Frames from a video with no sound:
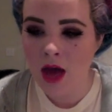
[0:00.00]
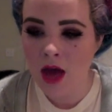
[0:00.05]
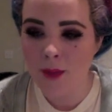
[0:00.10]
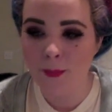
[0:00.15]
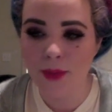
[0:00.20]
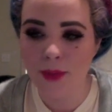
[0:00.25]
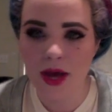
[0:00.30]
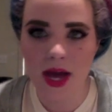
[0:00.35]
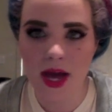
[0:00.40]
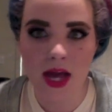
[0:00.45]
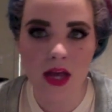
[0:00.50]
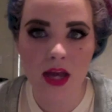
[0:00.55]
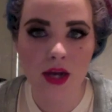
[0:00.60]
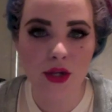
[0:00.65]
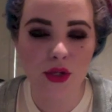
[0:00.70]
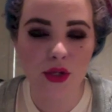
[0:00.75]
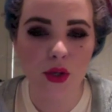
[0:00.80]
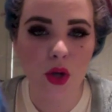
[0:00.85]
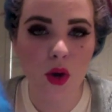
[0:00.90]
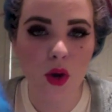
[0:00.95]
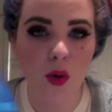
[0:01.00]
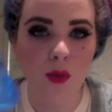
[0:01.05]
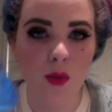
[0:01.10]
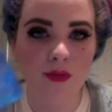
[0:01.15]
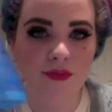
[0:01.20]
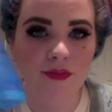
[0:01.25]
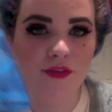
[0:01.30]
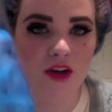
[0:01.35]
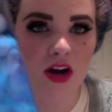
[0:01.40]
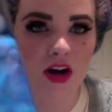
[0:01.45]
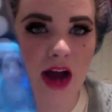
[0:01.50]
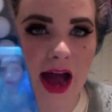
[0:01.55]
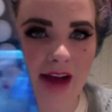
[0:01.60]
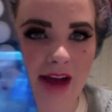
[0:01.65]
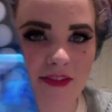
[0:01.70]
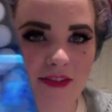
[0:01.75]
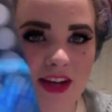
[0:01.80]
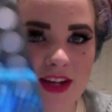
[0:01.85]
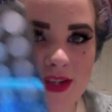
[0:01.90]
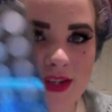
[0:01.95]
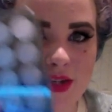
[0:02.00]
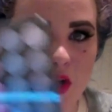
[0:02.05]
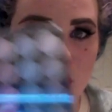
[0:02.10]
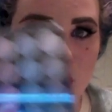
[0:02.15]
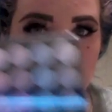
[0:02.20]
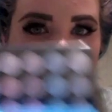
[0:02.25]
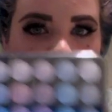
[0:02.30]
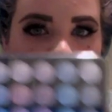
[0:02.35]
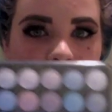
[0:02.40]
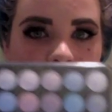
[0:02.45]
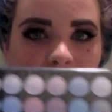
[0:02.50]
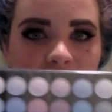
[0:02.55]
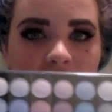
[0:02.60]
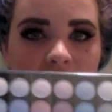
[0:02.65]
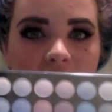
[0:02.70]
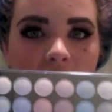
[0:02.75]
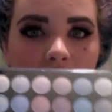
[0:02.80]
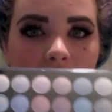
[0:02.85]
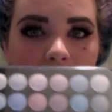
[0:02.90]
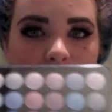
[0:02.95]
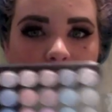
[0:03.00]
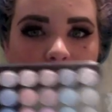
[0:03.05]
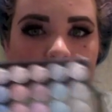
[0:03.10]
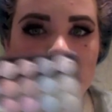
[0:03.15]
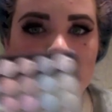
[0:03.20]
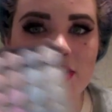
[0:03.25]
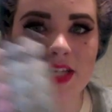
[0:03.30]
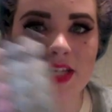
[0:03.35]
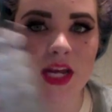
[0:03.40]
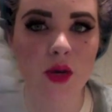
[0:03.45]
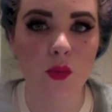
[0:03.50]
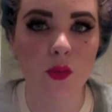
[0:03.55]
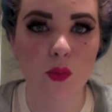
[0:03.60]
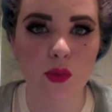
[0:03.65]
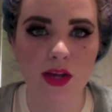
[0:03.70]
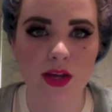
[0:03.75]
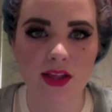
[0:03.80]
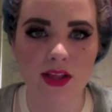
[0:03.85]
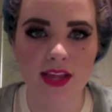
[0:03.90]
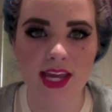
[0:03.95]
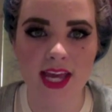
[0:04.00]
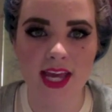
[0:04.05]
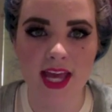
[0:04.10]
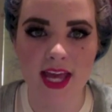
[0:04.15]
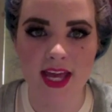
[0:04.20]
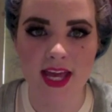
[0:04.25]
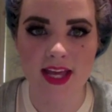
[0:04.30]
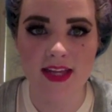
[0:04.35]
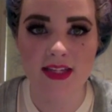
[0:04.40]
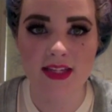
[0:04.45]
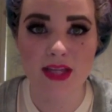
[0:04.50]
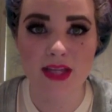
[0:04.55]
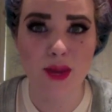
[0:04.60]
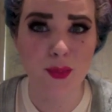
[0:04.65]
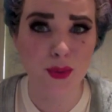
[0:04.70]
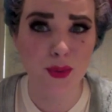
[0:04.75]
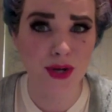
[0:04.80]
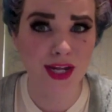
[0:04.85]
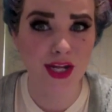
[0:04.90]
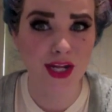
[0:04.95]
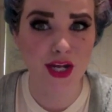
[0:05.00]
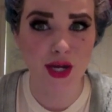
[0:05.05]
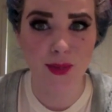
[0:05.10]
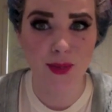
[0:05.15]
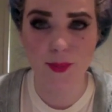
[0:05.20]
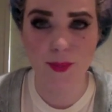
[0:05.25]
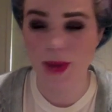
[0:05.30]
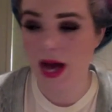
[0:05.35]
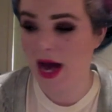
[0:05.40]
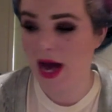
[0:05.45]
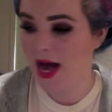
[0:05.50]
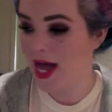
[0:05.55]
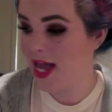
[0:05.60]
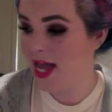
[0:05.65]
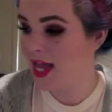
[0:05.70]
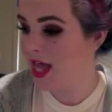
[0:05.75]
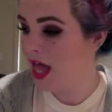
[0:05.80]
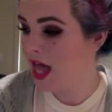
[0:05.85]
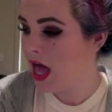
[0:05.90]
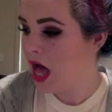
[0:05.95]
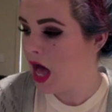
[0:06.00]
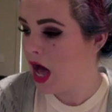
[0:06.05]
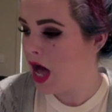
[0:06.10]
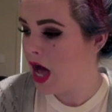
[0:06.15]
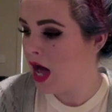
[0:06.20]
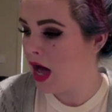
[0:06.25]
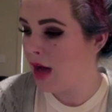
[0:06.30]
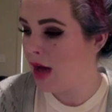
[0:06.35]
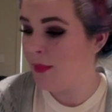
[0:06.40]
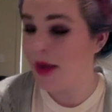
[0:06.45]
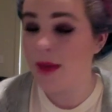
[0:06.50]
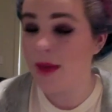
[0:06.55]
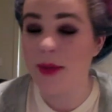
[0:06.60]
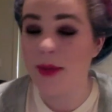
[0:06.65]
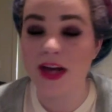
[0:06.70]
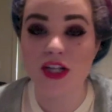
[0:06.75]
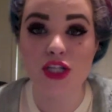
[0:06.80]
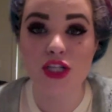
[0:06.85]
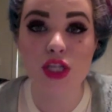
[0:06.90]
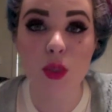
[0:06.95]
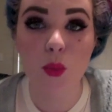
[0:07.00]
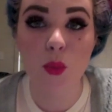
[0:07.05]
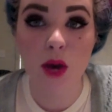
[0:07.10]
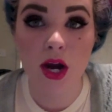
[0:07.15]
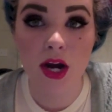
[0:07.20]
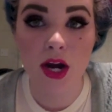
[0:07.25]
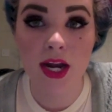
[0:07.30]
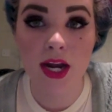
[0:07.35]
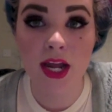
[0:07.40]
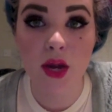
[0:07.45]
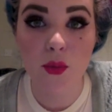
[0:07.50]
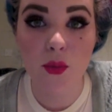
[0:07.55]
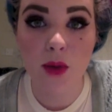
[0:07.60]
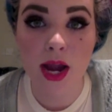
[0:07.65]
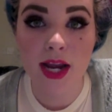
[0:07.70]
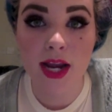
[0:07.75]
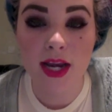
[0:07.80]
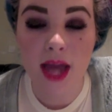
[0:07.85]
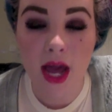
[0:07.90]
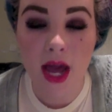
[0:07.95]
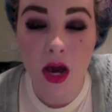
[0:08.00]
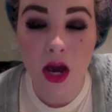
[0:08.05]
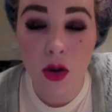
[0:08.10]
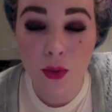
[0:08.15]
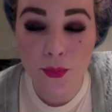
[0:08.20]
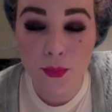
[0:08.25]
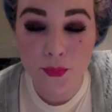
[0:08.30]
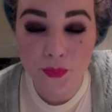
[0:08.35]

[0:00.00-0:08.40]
But, you know, for having so many different colors, it really is a pretty good buy. I'm actually wearing it right now.